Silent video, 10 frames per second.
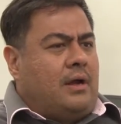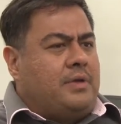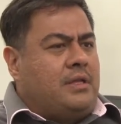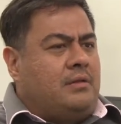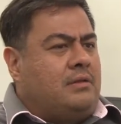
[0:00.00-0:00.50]
I
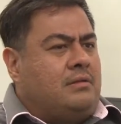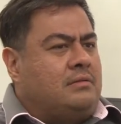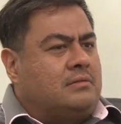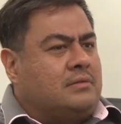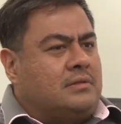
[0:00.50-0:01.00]

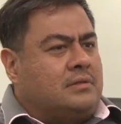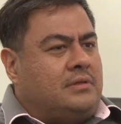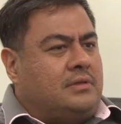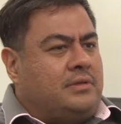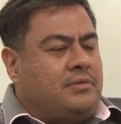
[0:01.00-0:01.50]
mean,
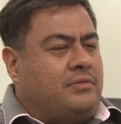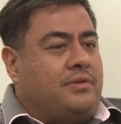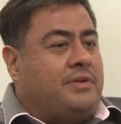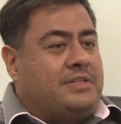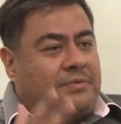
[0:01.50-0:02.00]

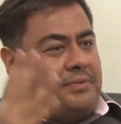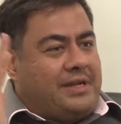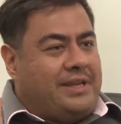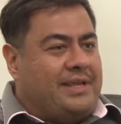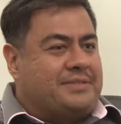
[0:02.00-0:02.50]
even from the
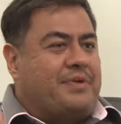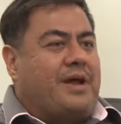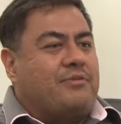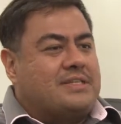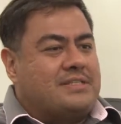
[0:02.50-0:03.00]
days when
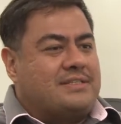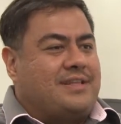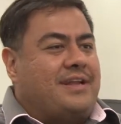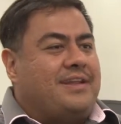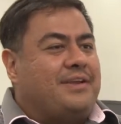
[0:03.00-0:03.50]
I was
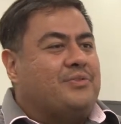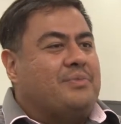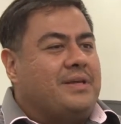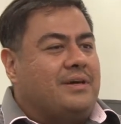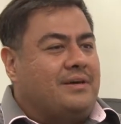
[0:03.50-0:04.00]
studying to
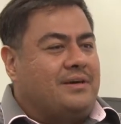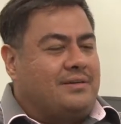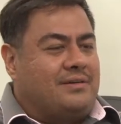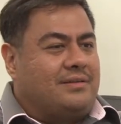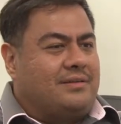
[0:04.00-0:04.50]
be
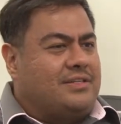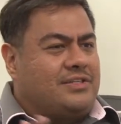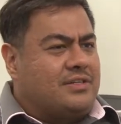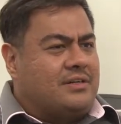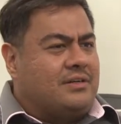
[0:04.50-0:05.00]
a
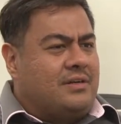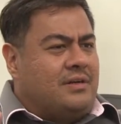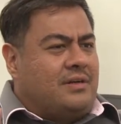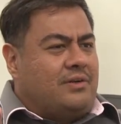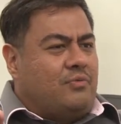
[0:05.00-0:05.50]
teacher,
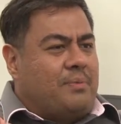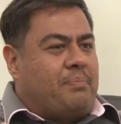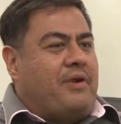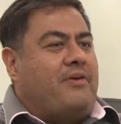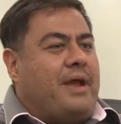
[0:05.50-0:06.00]
the
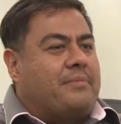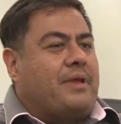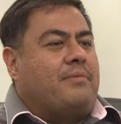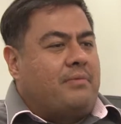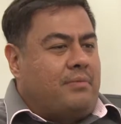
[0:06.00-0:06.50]
word paradigm
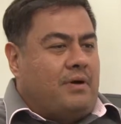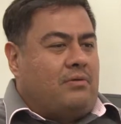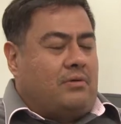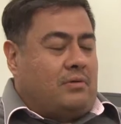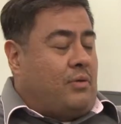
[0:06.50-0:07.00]
came up
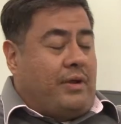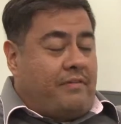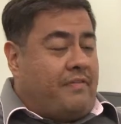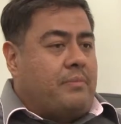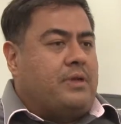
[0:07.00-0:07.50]
about quite
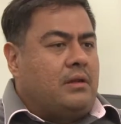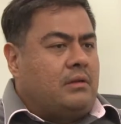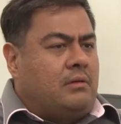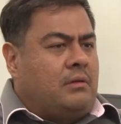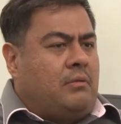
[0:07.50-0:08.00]
a fair bit.
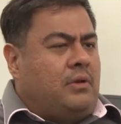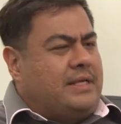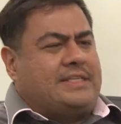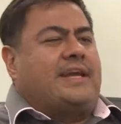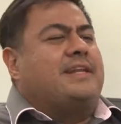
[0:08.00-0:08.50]
What
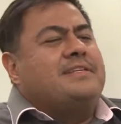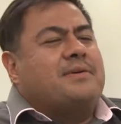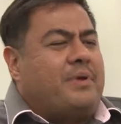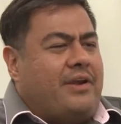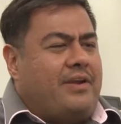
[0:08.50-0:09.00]
exactly is
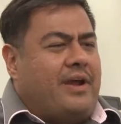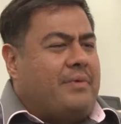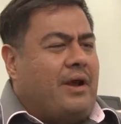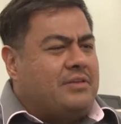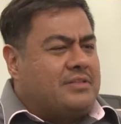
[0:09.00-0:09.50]
a paradigm
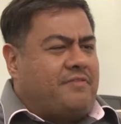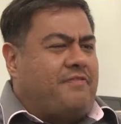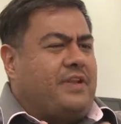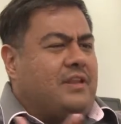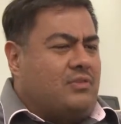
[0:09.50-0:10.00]
and how does it
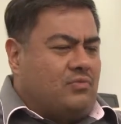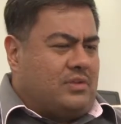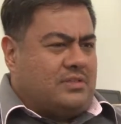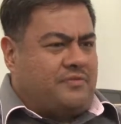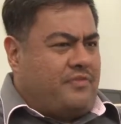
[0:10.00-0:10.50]
fit into
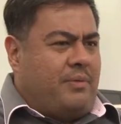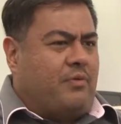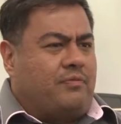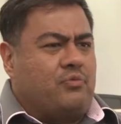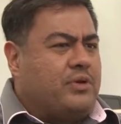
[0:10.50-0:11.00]
this frame
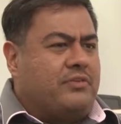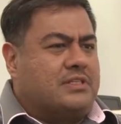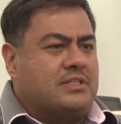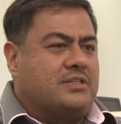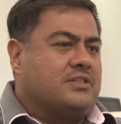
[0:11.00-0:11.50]
of doing
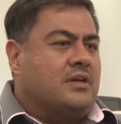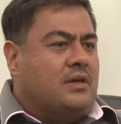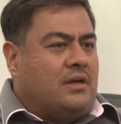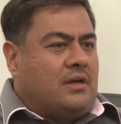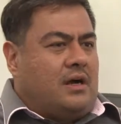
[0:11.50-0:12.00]
research?
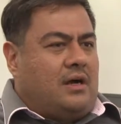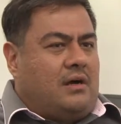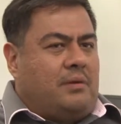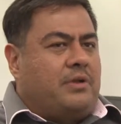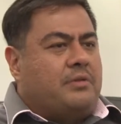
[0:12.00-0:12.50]

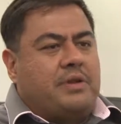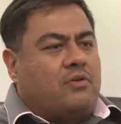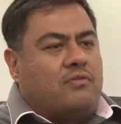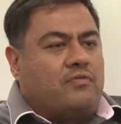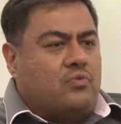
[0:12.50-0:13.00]
I'm a little bit
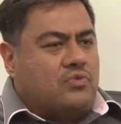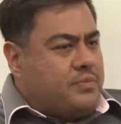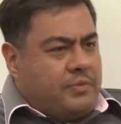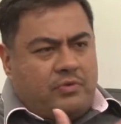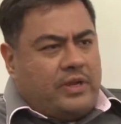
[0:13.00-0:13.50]
confused.
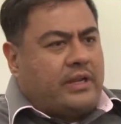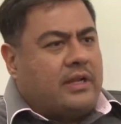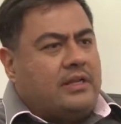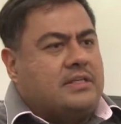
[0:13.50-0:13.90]
Maybe you can clear